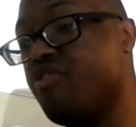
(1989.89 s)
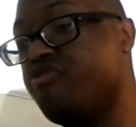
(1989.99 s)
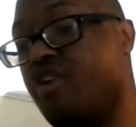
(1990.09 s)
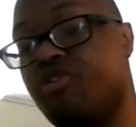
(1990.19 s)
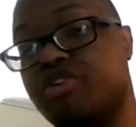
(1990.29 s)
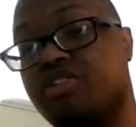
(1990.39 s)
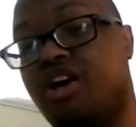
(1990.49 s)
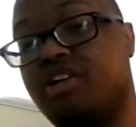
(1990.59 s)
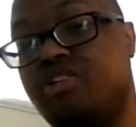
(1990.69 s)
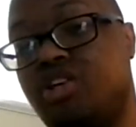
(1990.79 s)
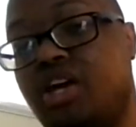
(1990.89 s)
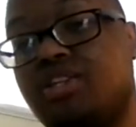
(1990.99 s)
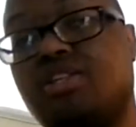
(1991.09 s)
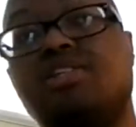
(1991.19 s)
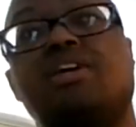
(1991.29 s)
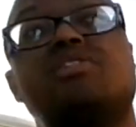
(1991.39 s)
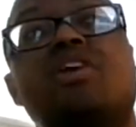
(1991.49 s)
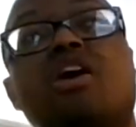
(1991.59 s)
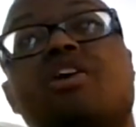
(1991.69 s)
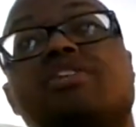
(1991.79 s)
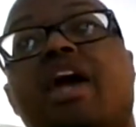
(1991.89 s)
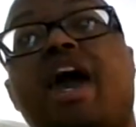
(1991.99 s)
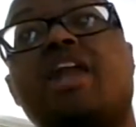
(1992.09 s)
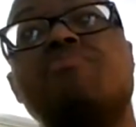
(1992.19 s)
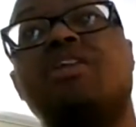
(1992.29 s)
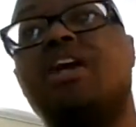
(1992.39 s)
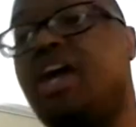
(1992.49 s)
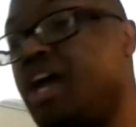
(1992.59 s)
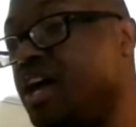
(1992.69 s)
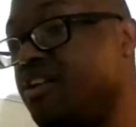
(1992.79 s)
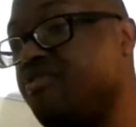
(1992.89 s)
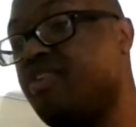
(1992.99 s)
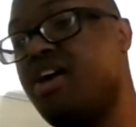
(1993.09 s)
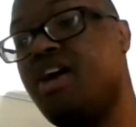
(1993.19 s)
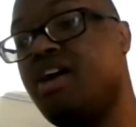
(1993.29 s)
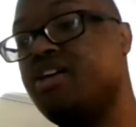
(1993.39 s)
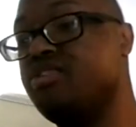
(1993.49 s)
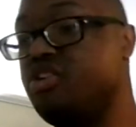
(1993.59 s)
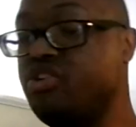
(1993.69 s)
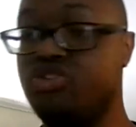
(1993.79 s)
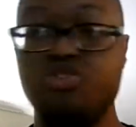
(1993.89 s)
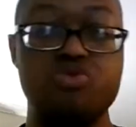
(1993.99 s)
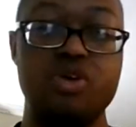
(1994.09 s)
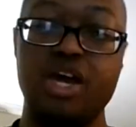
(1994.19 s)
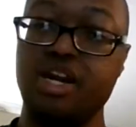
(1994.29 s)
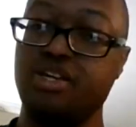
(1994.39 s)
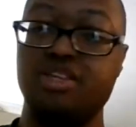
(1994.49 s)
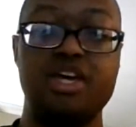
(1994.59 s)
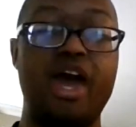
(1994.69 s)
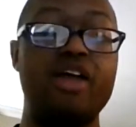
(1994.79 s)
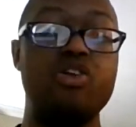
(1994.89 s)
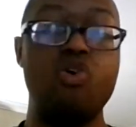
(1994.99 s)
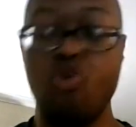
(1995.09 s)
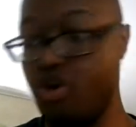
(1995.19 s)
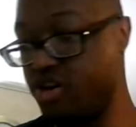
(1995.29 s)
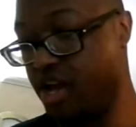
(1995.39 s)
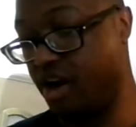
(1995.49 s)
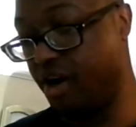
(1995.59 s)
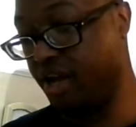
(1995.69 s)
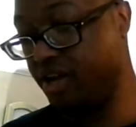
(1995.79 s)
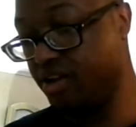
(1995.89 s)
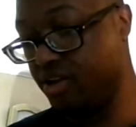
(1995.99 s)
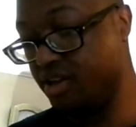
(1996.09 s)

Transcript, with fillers: focused on Jesus, as long as Adam and Eve didn't do anything out of the ordinary,